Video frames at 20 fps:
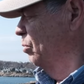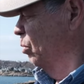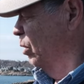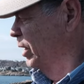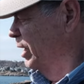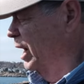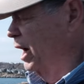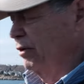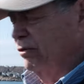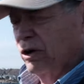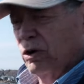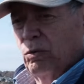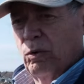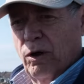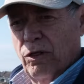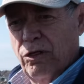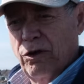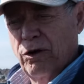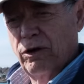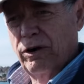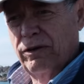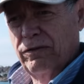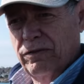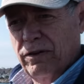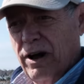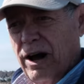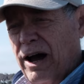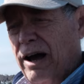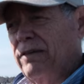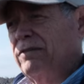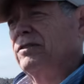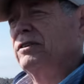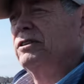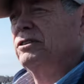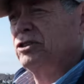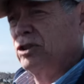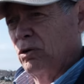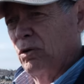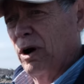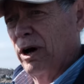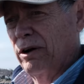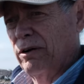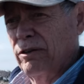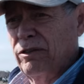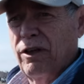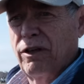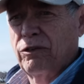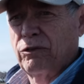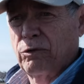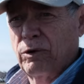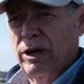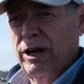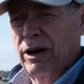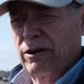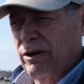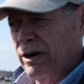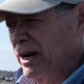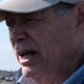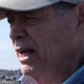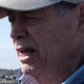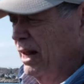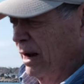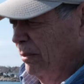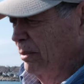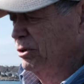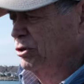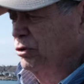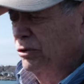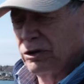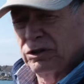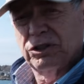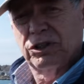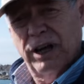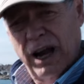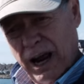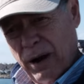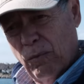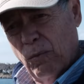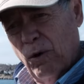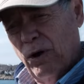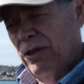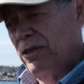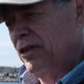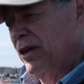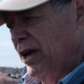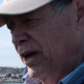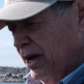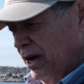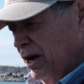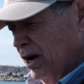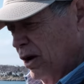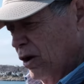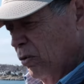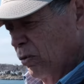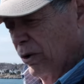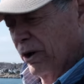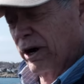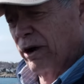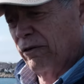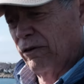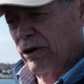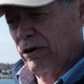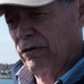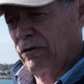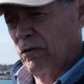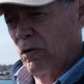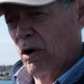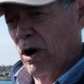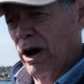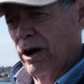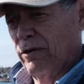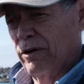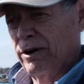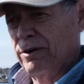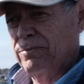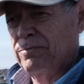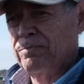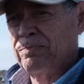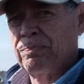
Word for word: one hundred, one thirty-five, two hundred, and then three hundred. And I'm going to do the same with the one hundred to four hundred.